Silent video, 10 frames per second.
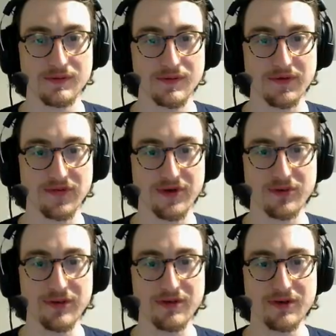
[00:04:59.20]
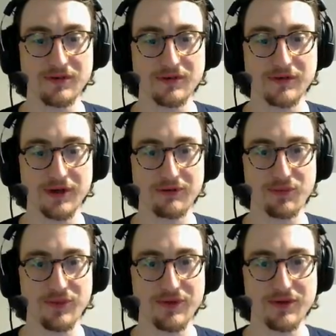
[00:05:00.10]
Stun him in there, or I grip
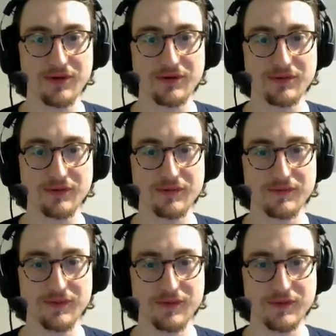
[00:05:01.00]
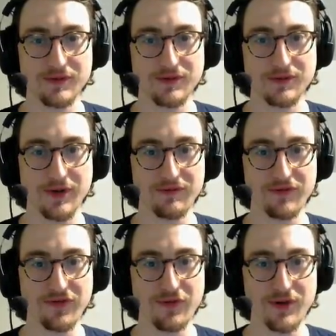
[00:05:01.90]
him in there. whatever
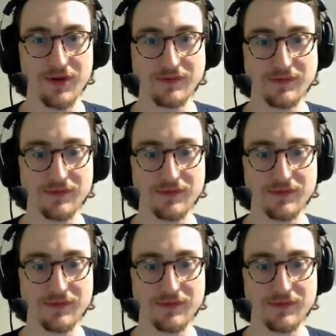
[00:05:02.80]
is going on.